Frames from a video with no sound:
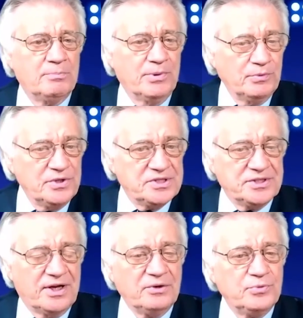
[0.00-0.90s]
But we
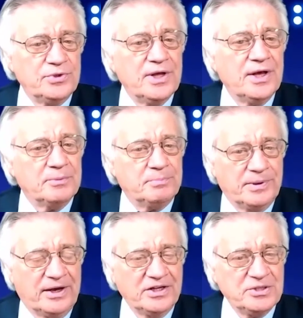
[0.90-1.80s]
start with the
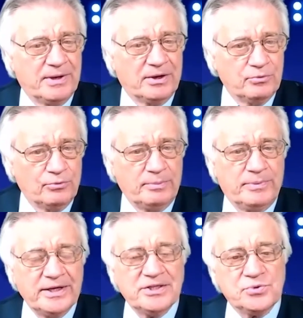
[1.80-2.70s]
part about
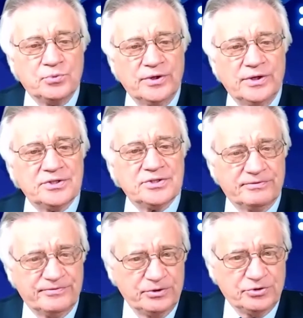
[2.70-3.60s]
Rebecca's work as
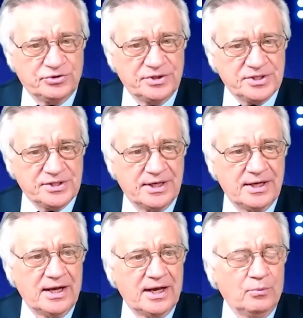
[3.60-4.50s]
a futurist
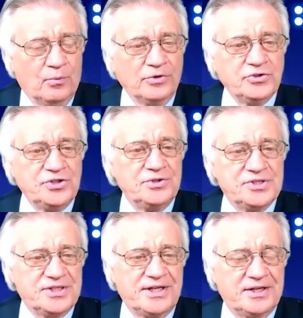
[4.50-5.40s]
and what she
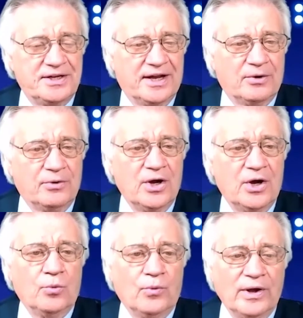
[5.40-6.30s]
is seeing now.
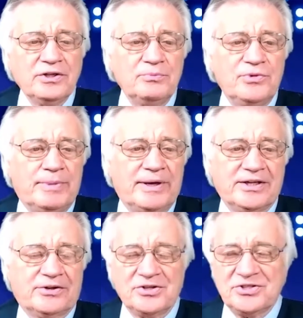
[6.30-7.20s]
Welcome,
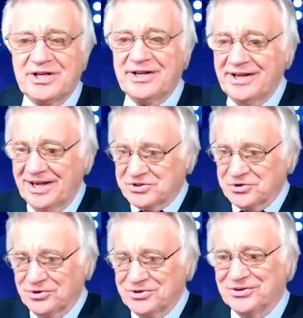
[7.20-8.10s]
Rebecca Costa.
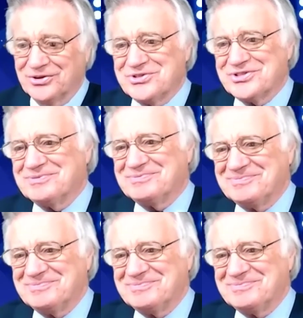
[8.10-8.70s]
It's all yours.